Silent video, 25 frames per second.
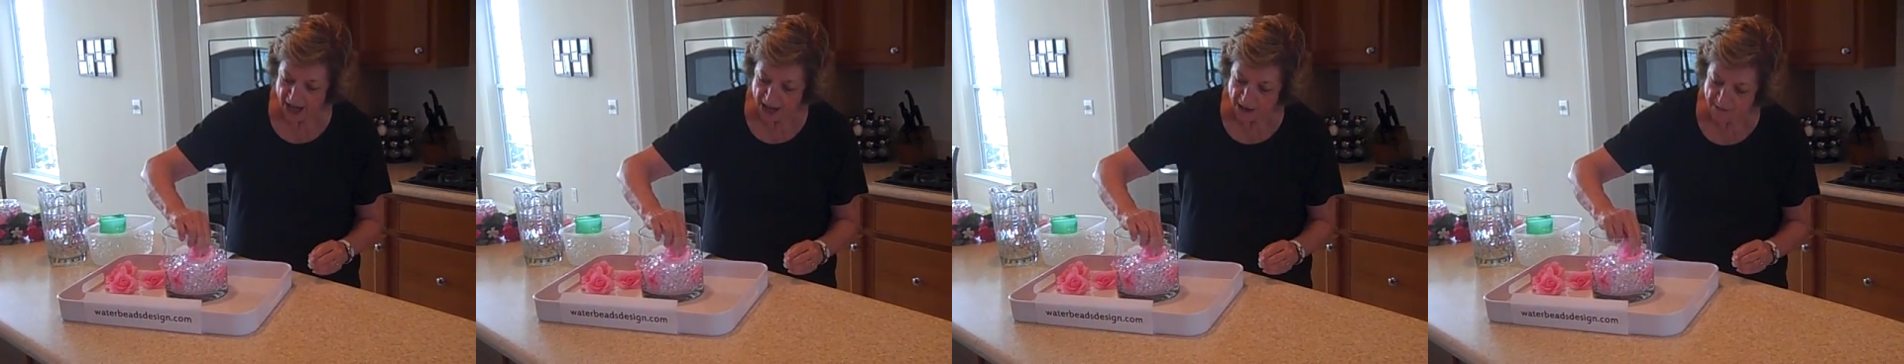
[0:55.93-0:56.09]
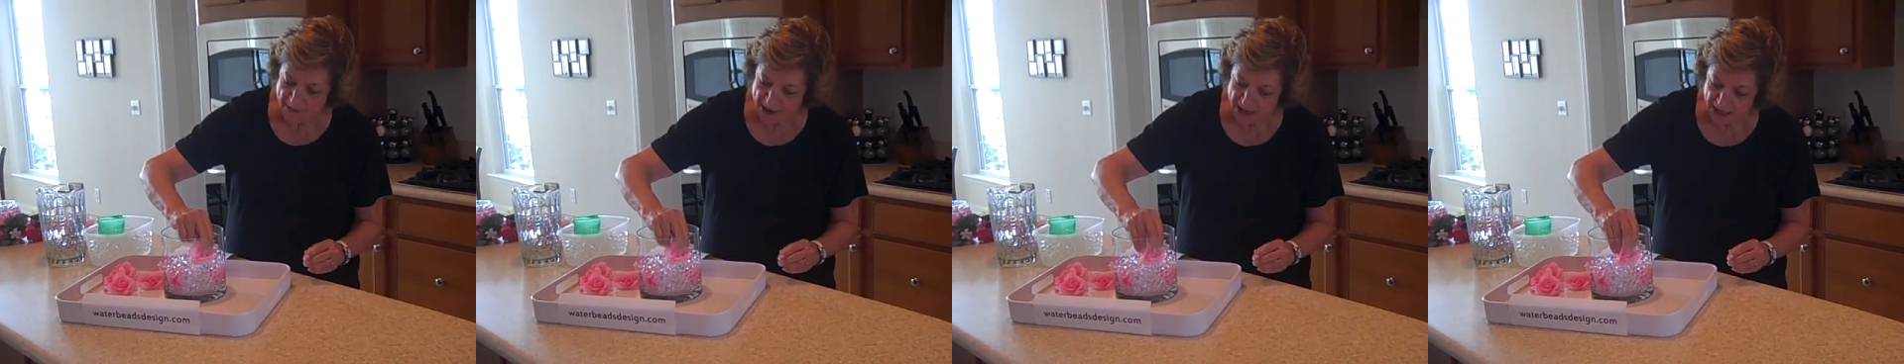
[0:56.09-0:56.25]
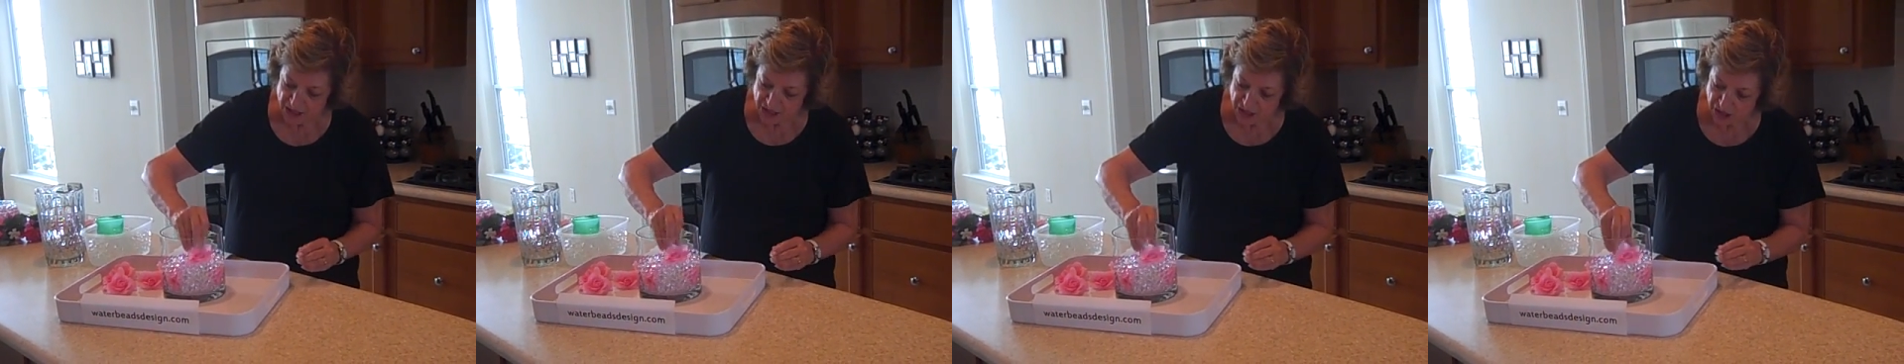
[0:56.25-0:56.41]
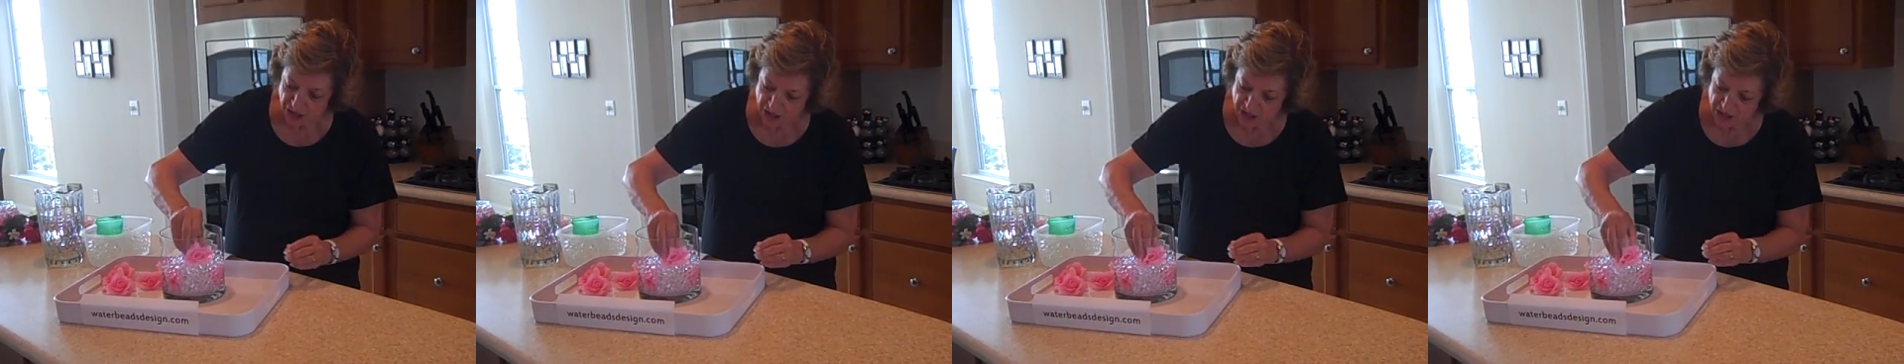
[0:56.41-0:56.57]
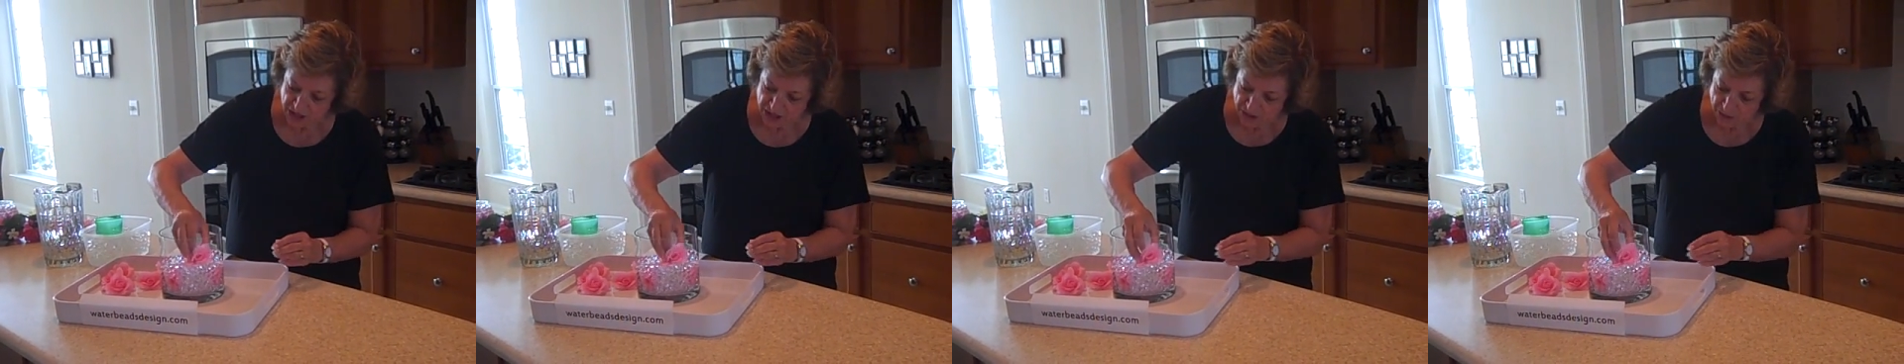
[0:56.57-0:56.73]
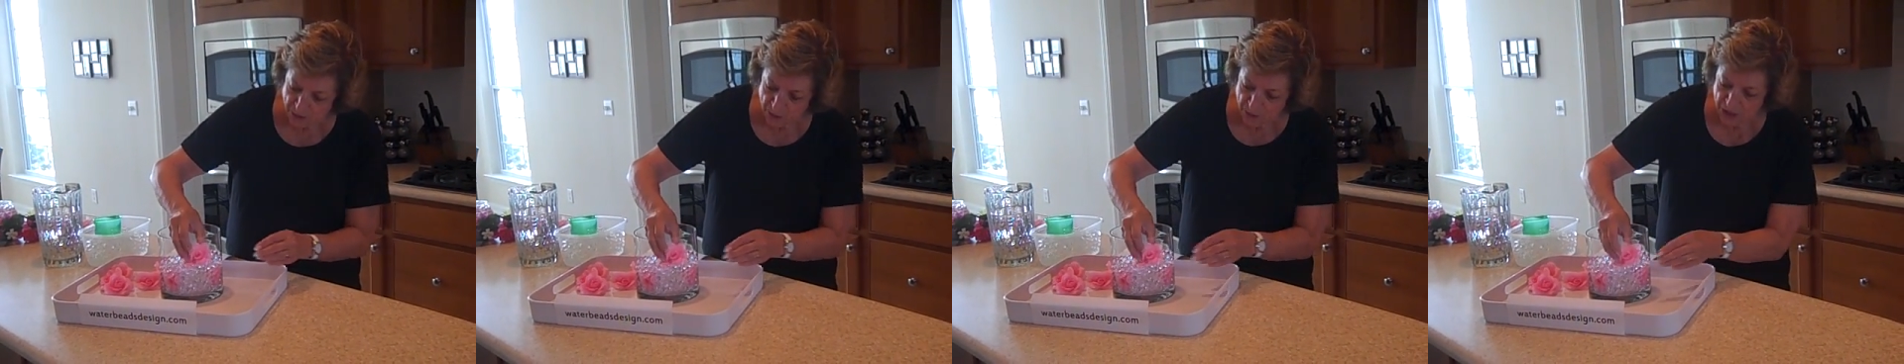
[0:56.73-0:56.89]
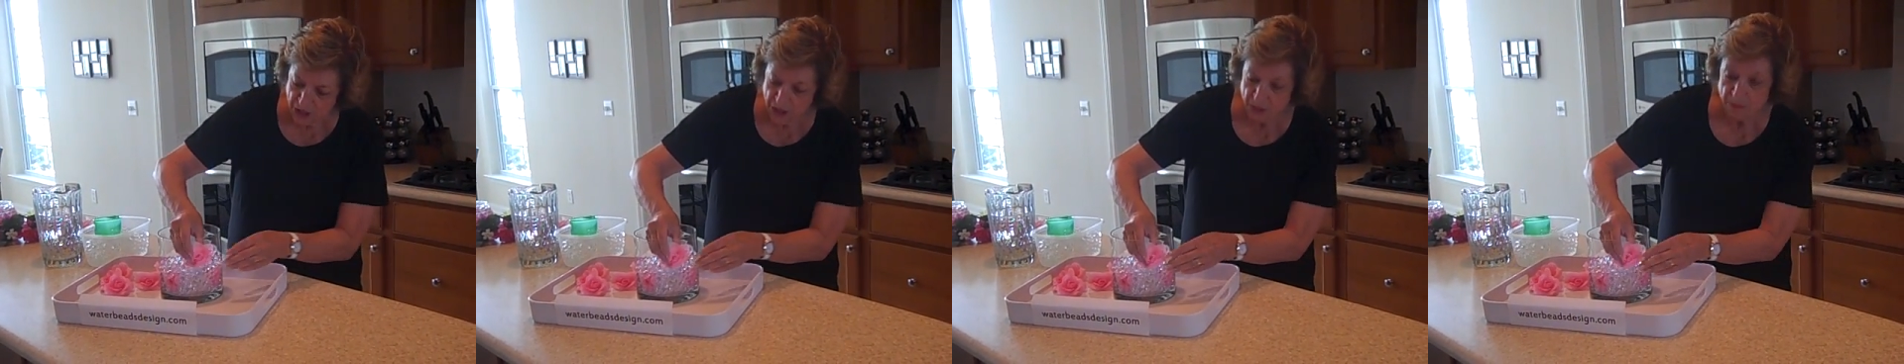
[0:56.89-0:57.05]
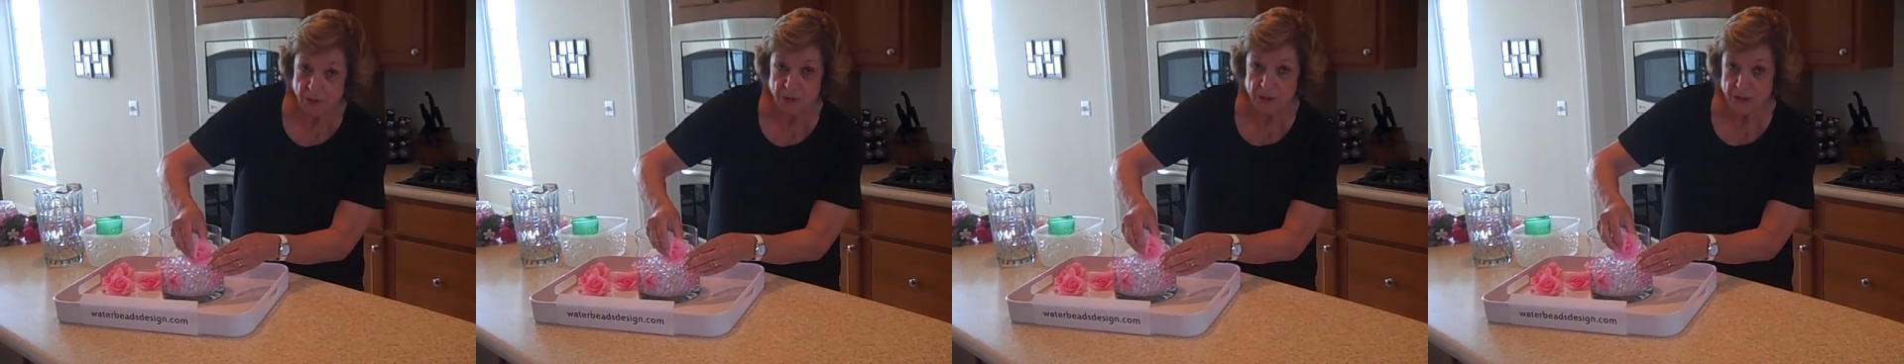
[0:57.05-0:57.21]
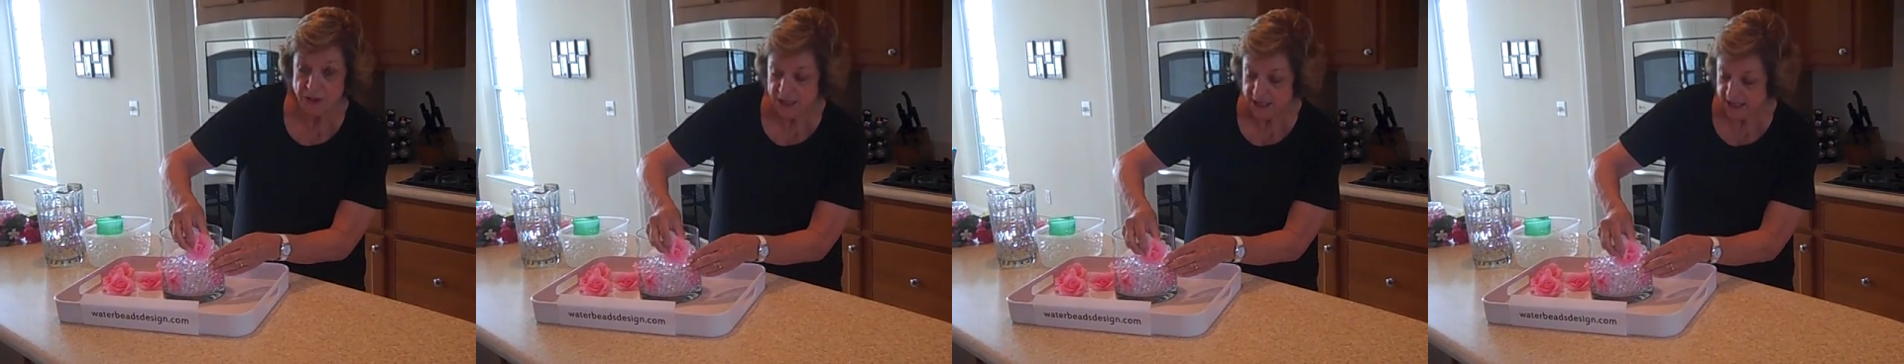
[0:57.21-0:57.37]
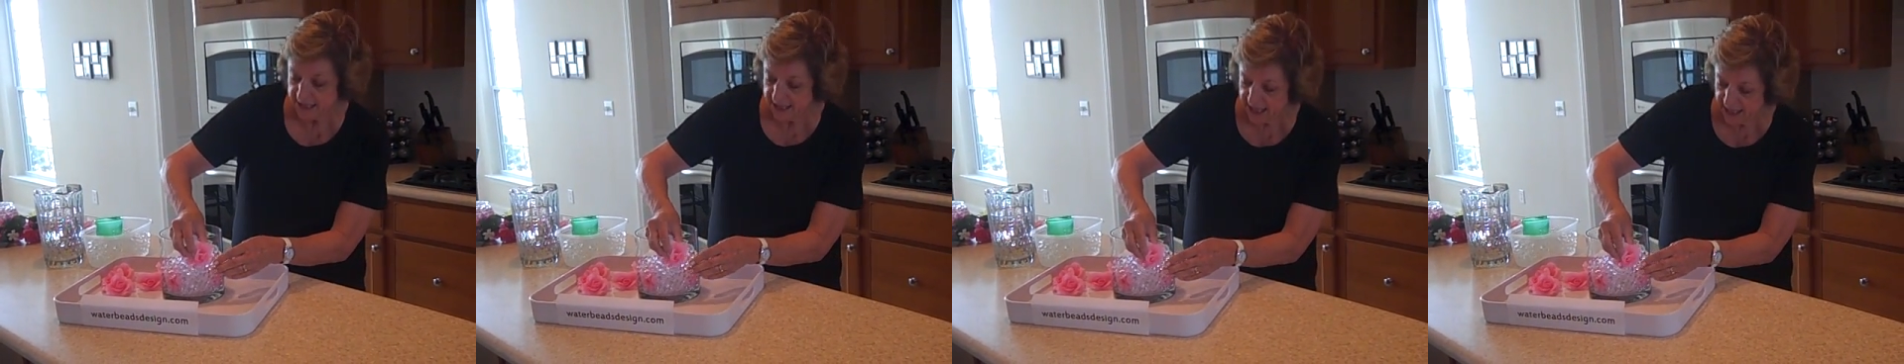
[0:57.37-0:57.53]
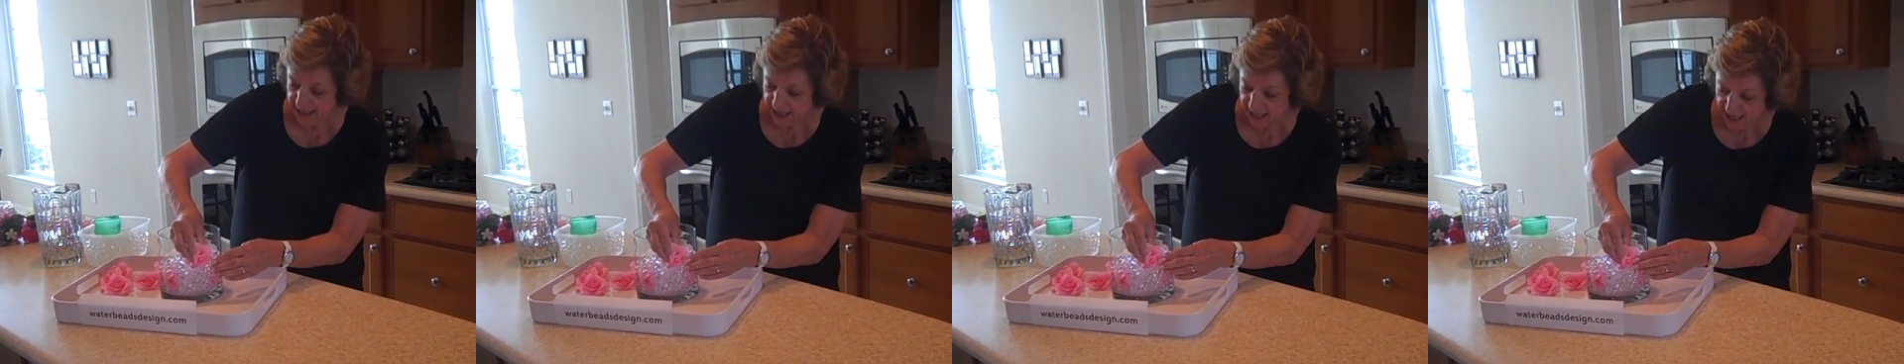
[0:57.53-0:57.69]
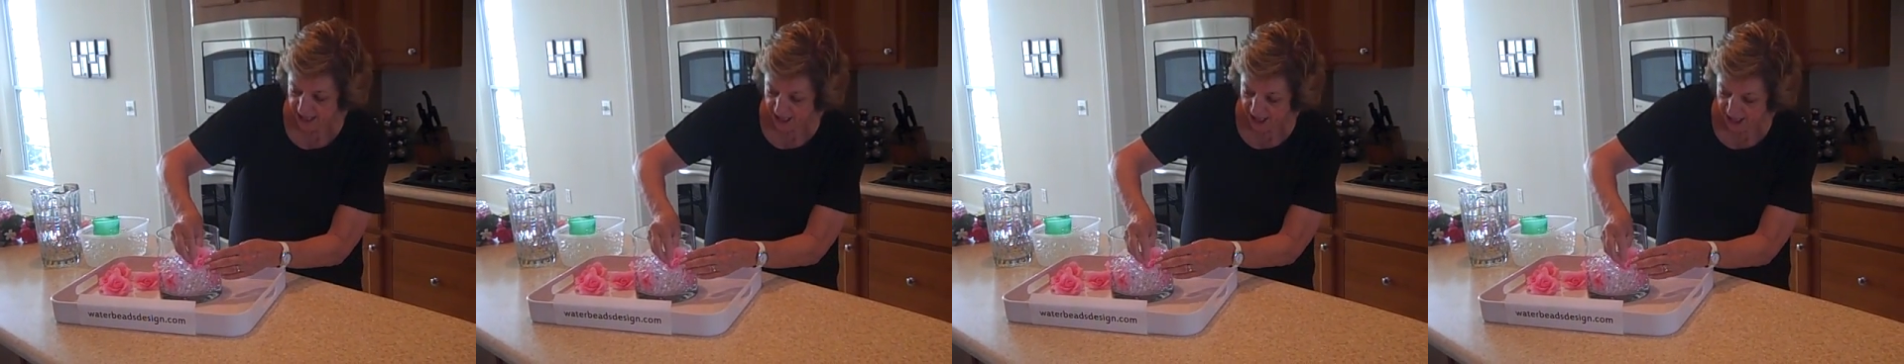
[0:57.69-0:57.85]
and make sure that when you put these in
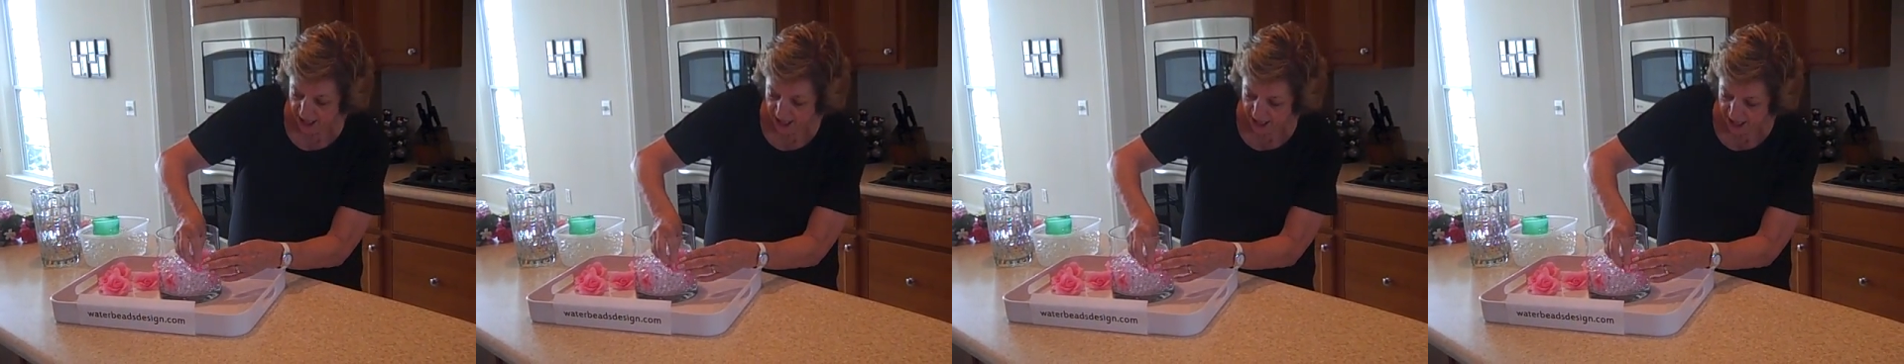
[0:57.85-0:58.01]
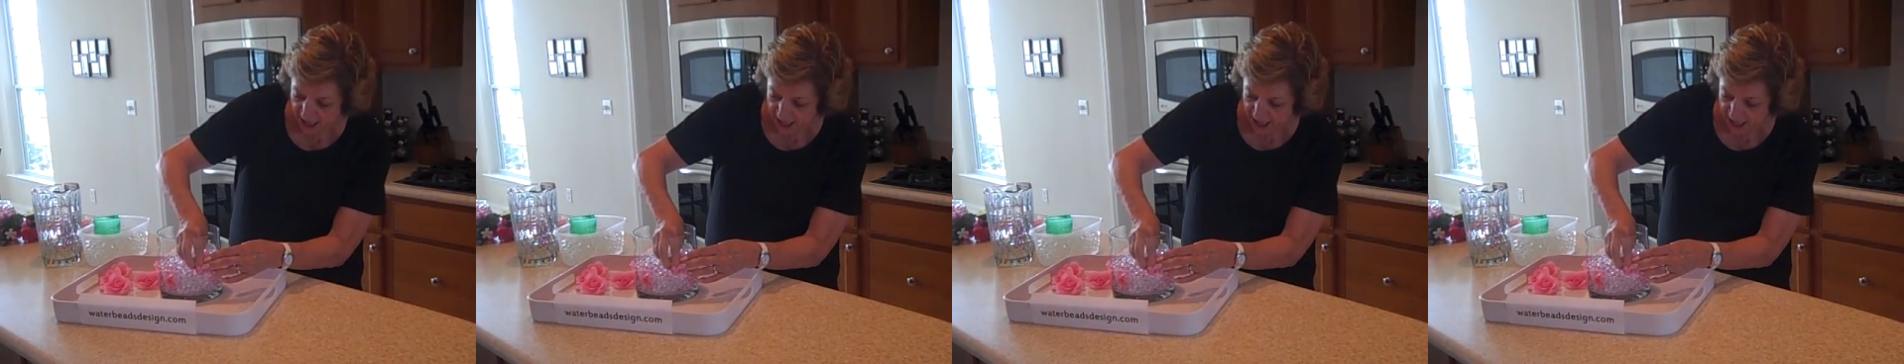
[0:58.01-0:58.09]
here